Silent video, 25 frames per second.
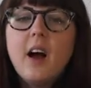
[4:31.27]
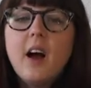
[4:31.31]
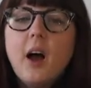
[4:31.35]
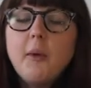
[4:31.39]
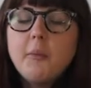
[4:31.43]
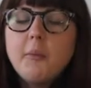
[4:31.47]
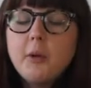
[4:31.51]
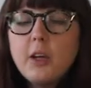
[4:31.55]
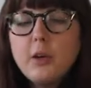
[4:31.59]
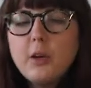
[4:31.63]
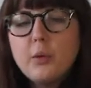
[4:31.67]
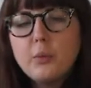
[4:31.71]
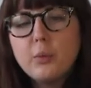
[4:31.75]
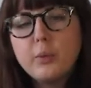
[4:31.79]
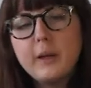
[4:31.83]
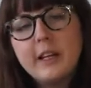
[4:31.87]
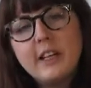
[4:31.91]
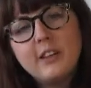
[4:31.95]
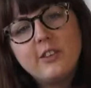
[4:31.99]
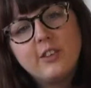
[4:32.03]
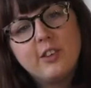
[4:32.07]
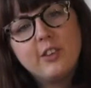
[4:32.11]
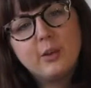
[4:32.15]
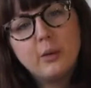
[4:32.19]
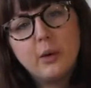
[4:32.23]
I'm going to
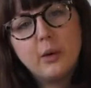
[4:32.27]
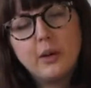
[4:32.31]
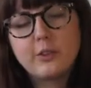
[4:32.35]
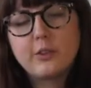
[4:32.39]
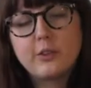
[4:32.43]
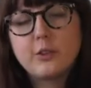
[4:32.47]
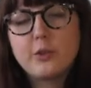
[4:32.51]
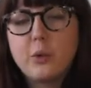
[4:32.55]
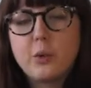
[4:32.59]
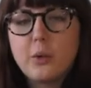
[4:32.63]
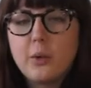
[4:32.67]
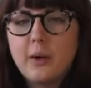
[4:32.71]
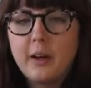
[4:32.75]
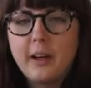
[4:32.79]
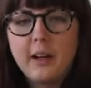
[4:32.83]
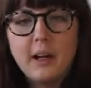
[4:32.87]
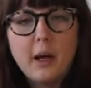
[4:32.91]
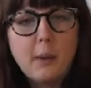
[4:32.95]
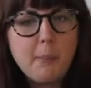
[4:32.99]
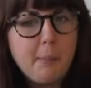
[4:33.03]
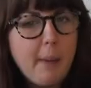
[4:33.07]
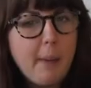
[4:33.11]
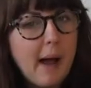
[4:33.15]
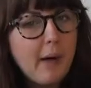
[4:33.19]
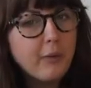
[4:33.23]
read you a story
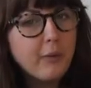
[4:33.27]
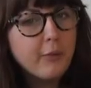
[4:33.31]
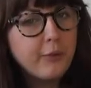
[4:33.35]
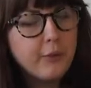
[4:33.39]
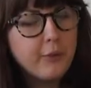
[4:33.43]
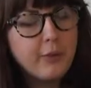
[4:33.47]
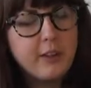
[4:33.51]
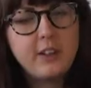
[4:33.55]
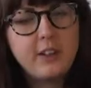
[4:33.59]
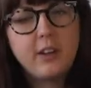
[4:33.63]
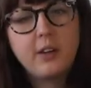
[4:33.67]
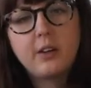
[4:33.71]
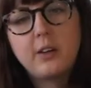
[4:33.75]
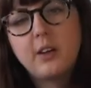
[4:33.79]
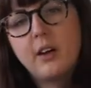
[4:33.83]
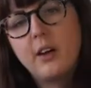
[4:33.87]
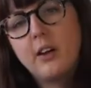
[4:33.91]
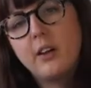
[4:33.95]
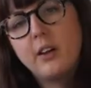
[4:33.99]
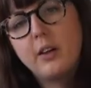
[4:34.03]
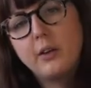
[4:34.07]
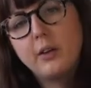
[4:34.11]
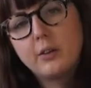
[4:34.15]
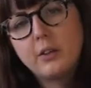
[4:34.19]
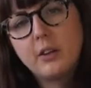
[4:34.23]
about Frida
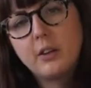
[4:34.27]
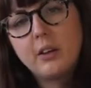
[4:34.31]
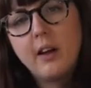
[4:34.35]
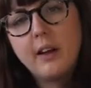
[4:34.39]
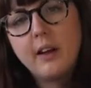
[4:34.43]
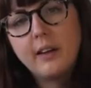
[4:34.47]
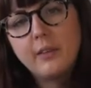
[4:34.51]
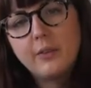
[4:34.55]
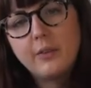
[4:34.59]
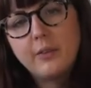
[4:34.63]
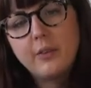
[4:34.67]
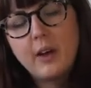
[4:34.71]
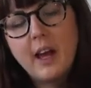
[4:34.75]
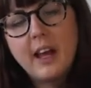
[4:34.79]
Kahlo's life,